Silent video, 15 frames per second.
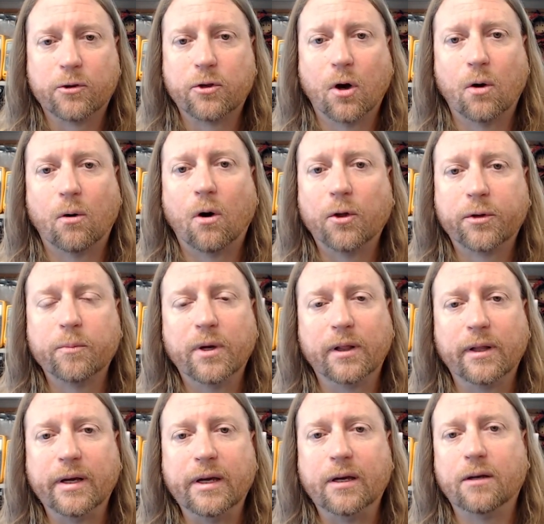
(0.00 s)
So
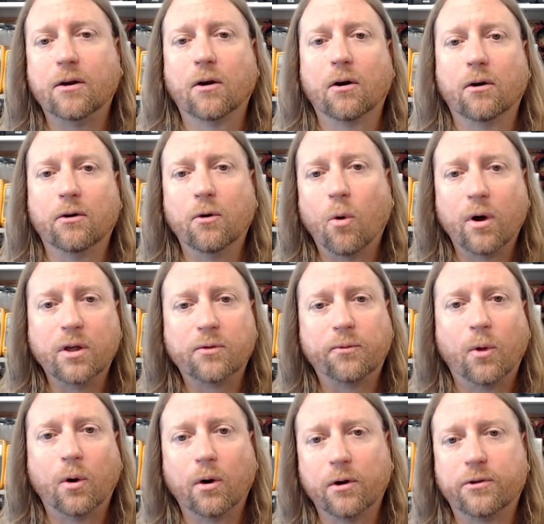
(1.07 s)
ultimately, your noise
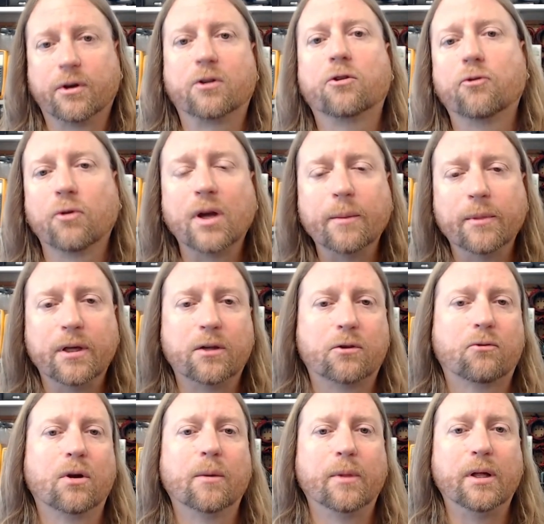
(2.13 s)
floor is extremely,
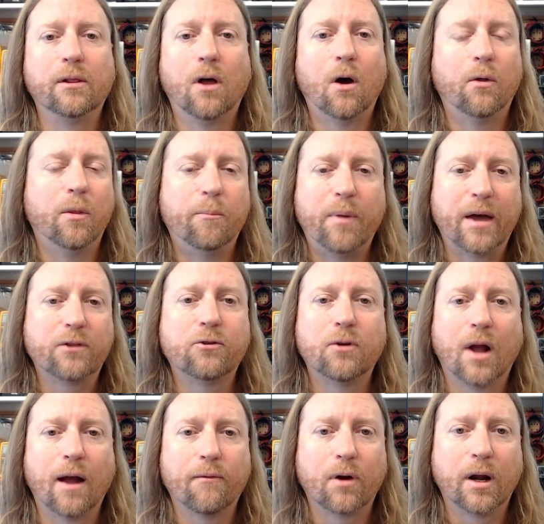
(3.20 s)
extremely low, the best
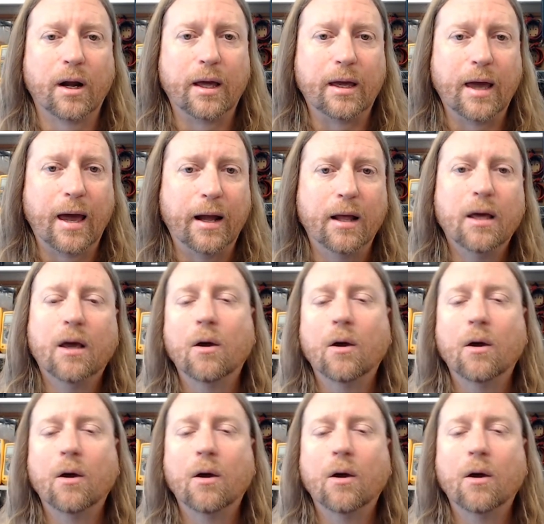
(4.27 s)
you're ever going to get,